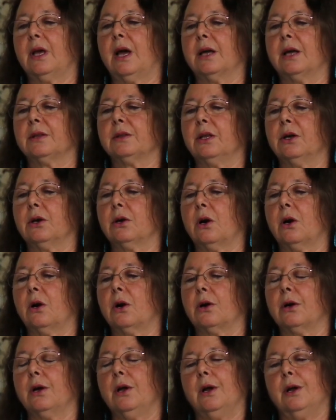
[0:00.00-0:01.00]
that there
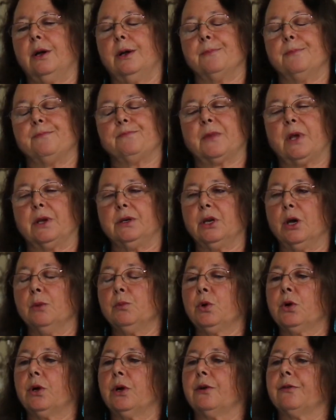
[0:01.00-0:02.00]
are a
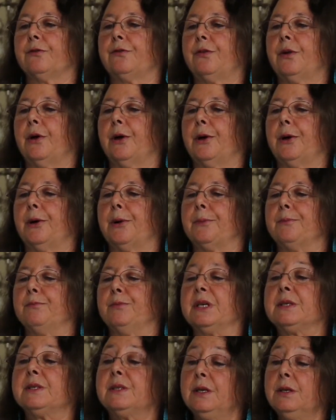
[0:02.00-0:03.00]
number of
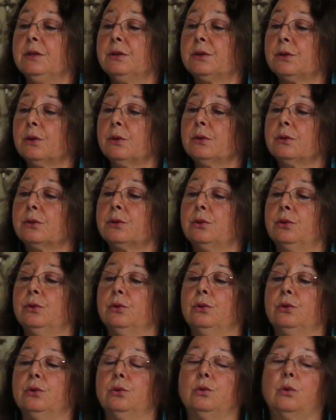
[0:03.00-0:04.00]
mestizos
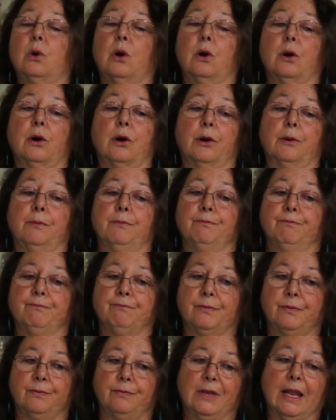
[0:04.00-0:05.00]
who are
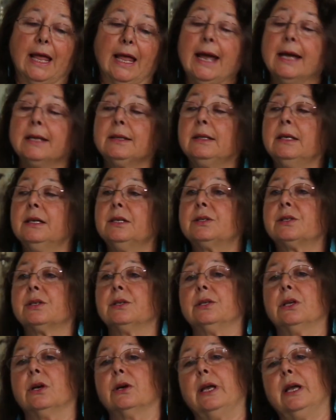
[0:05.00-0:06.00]
landless
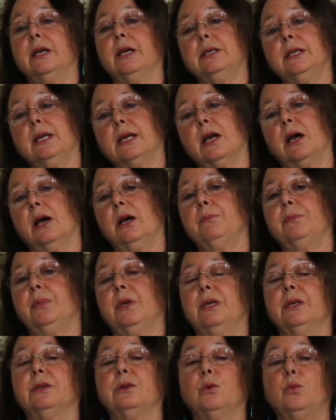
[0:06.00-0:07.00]
and they're ending
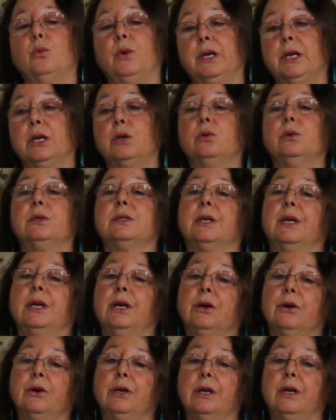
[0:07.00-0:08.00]
up in the Wirikuta
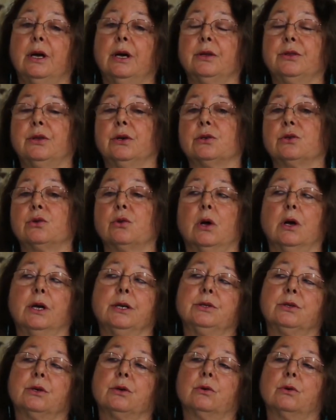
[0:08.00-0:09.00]
area. They're
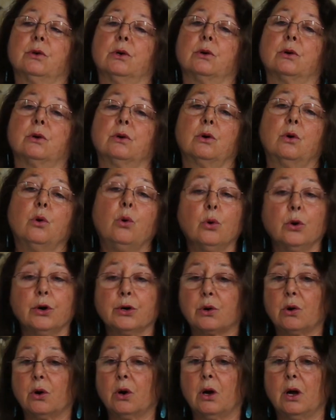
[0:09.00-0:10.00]
trying to grow
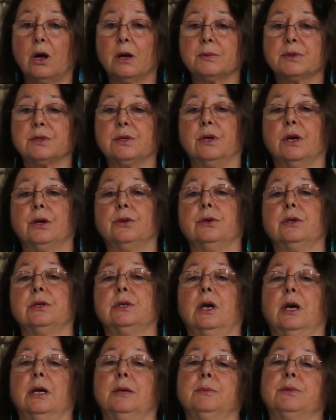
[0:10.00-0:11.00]
corn crops and other
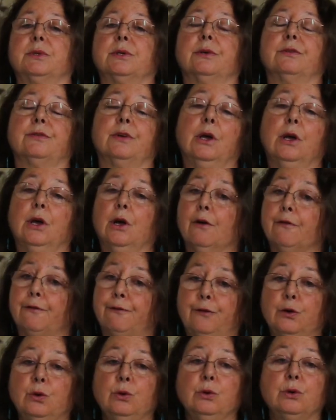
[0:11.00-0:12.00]
types of
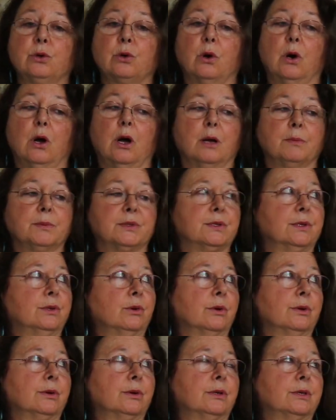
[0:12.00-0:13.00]
food crops
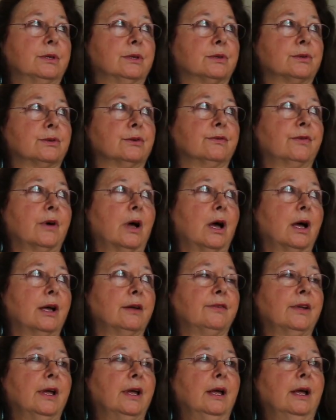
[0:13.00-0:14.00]
in order to
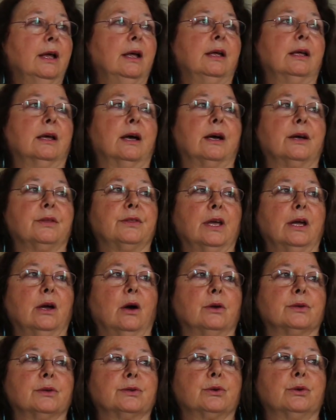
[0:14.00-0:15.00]
survive. They
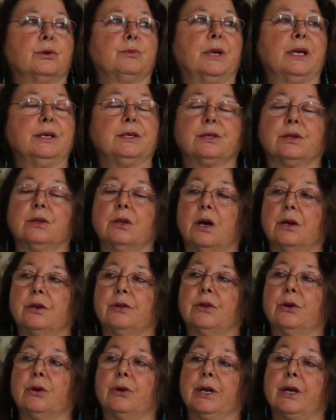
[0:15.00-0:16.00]
also base a lot
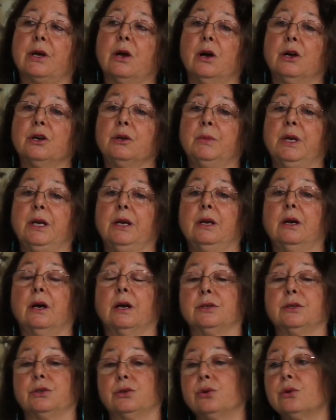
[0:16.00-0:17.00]
of their economy
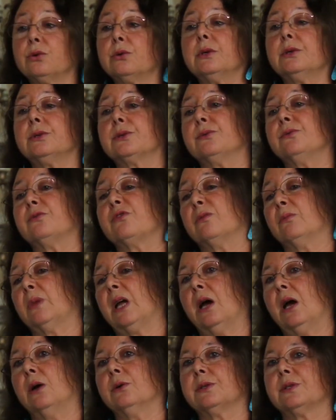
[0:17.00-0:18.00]
on tourism from
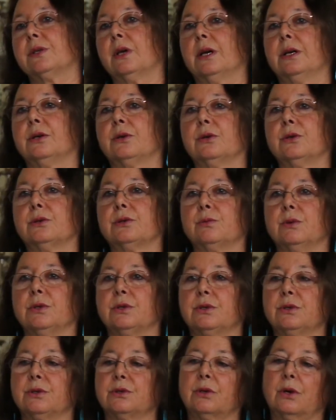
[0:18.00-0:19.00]
outsiders,
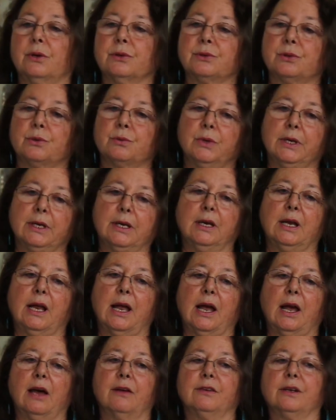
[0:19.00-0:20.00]
which is also wreaking
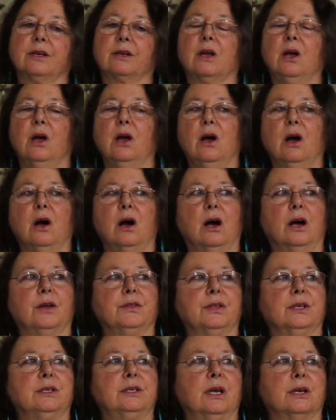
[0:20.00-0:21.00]
havoc
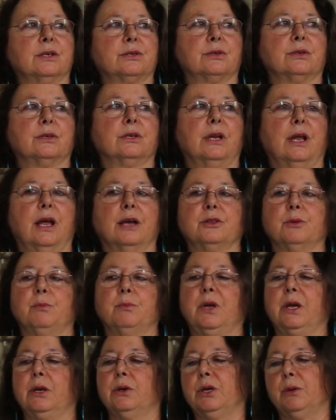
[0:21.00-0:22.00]
on the desert and the
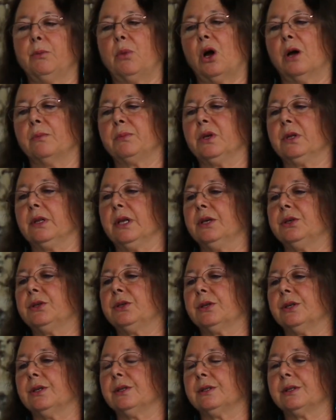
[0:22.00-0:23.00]
peyote
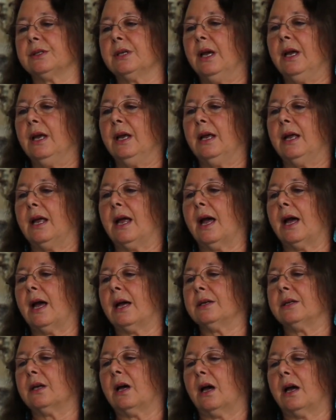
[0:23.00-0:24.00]
populations.
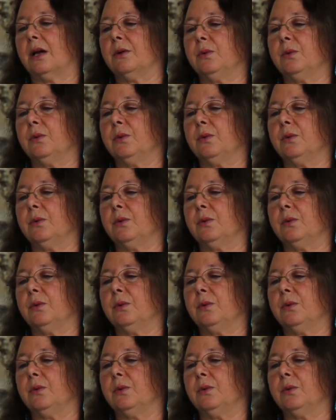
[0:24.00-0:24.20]
And I